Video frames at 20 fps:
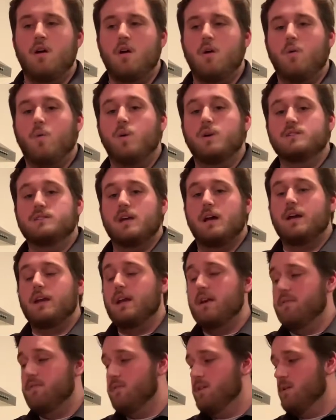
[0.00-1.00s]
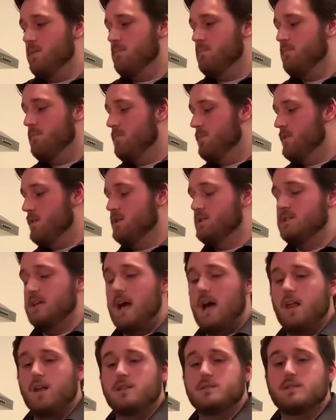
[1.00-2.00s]
Once I give them their
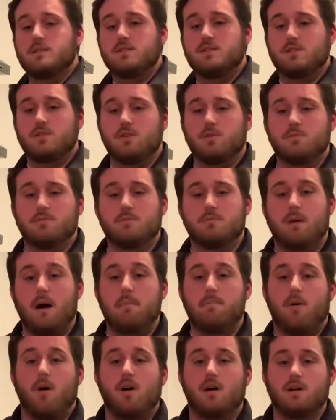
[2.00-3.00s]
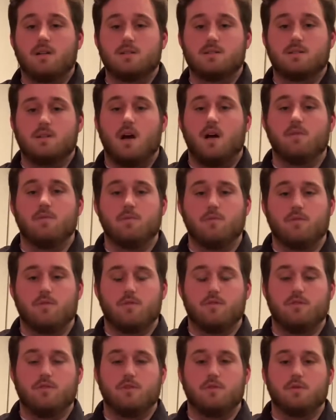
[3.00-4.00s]
salads and soups, my part is done for
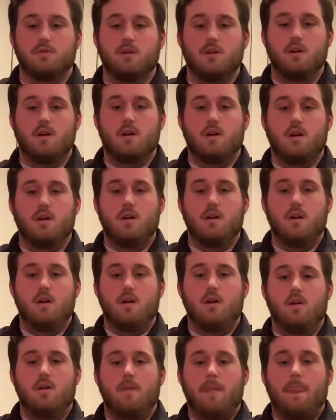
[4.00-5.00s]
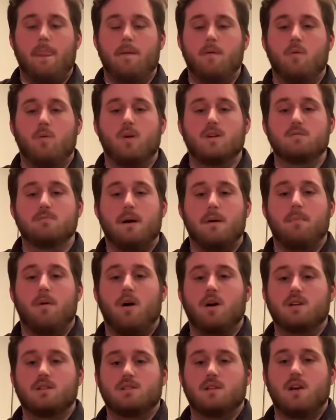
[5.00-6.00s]
food. Once my part
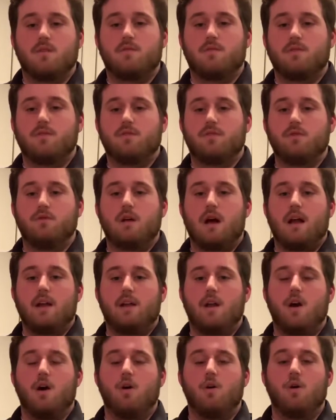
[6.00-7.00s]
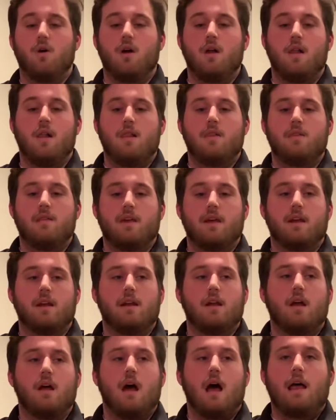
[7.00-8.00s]
is done for food, I know that
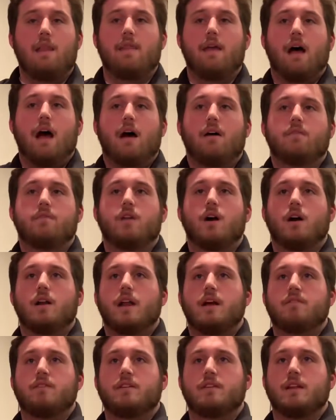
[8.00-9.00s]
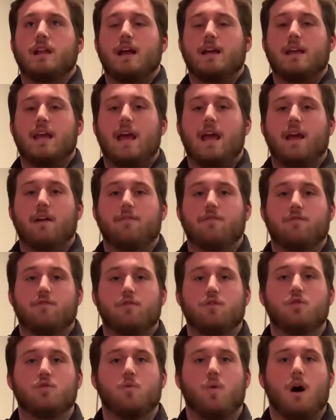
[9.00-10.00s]
I've done everything I can
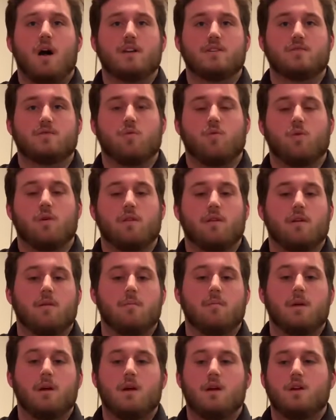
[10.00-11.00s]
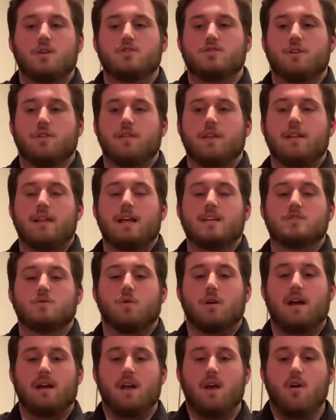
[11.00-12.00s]
food-wise for them. So then that's when
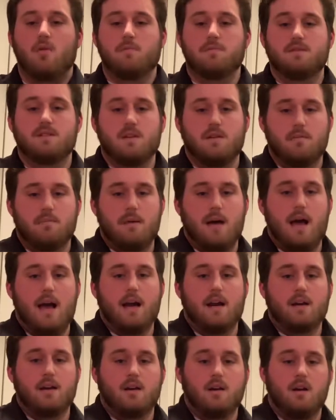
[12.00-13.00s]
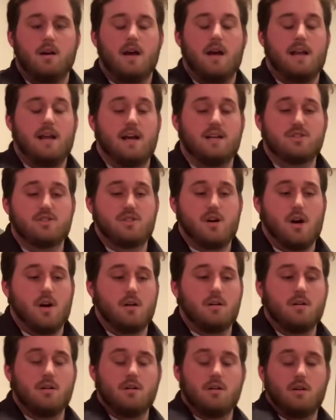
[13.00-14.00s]
I go to the back and I
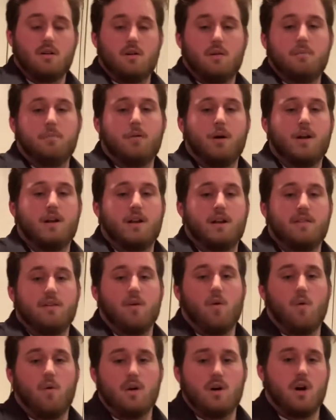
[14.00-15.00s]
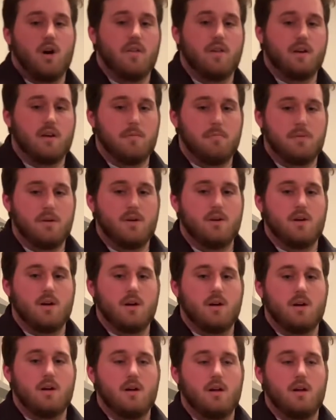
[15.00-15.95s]
start putting in the order on the computer.